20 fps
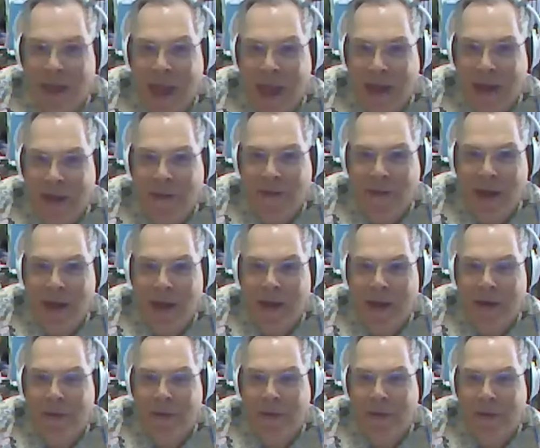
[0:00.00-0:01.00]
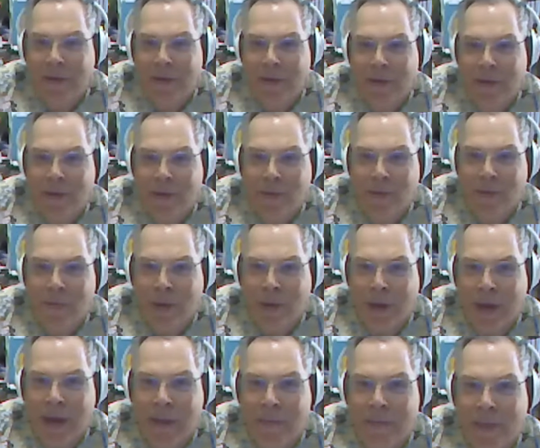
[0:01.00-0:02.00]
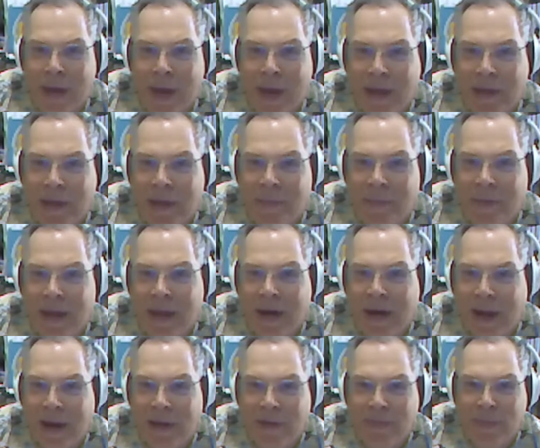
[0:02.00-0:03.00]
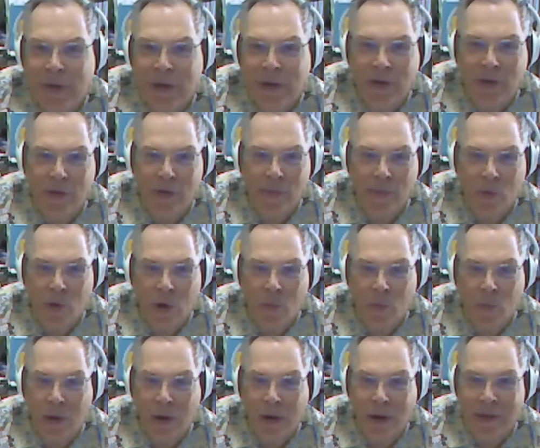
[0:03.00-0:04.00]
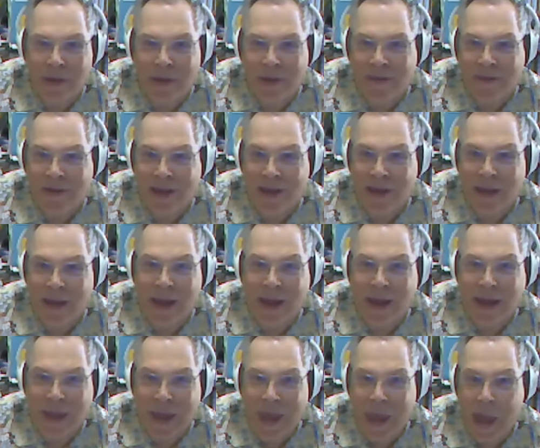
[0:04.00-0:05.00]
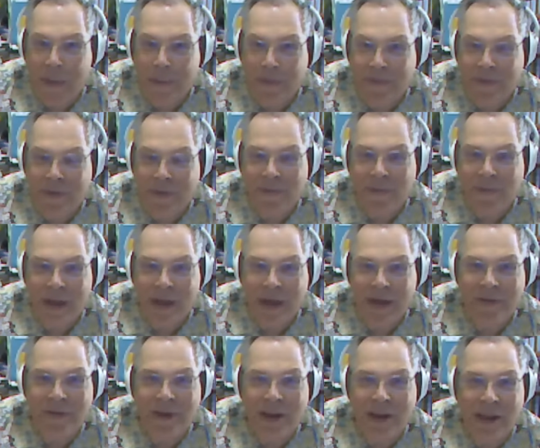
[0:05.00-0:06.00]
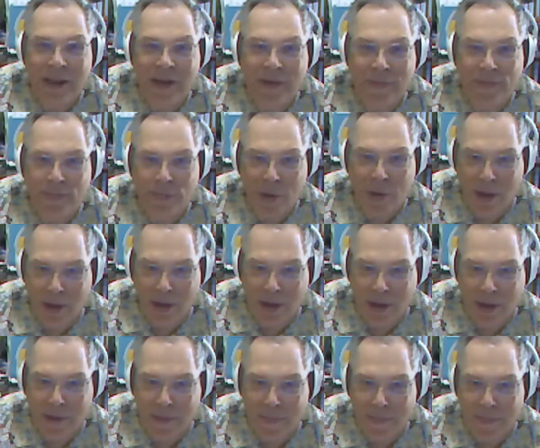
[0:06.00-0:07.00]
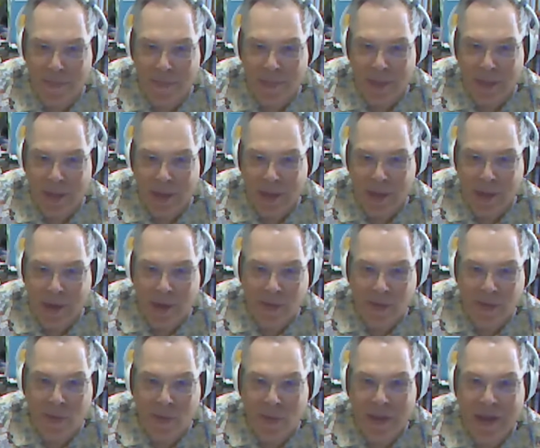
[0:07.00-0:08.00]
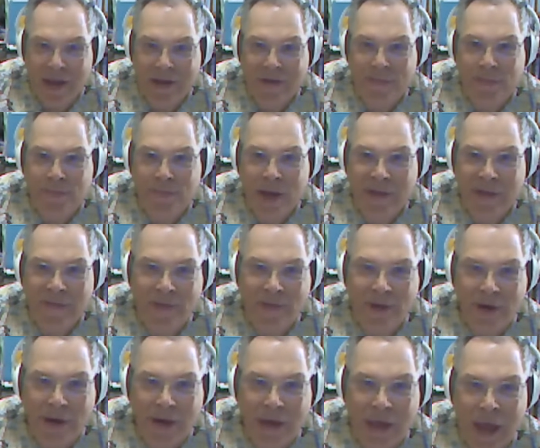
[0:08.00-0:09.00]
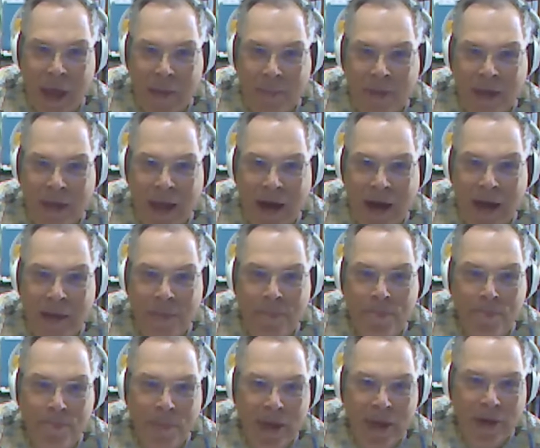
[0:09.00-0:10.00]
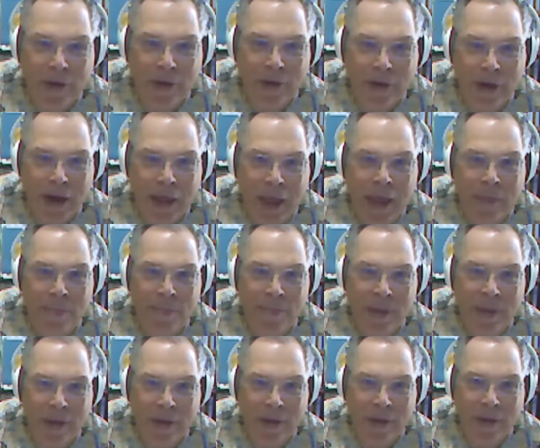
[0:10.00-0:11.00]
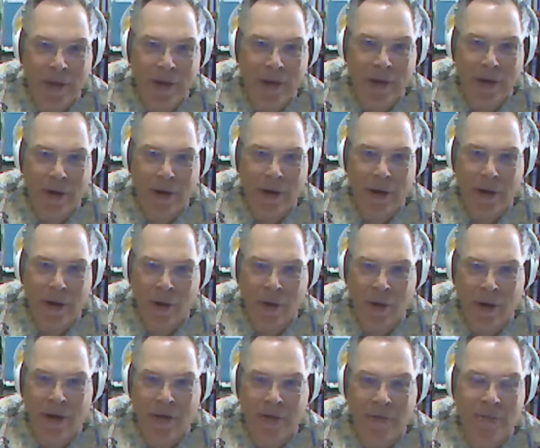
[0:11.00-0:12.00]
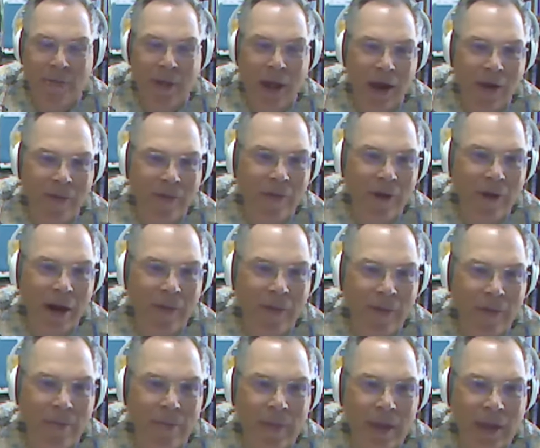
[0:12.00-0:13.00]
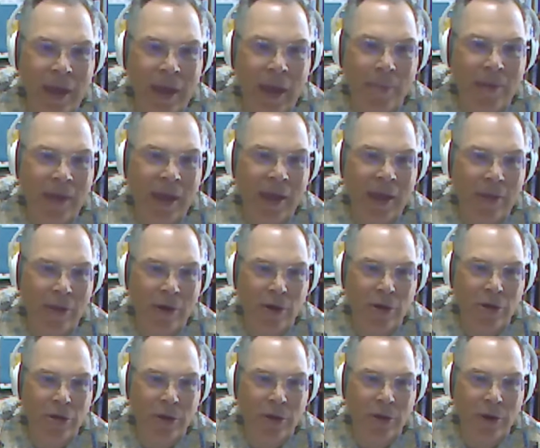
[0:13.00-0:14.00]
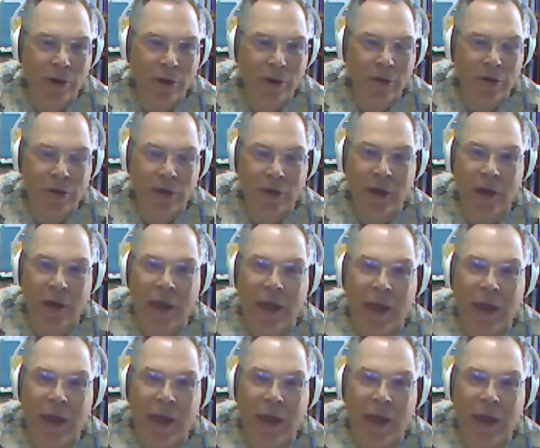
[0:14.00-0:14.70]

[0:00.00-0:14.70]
that client will come back to me and ask me to do more work. This client kept revising his book. So his buffer kept getting bigger and bigger, or his line of credit with me kept getting larger and larger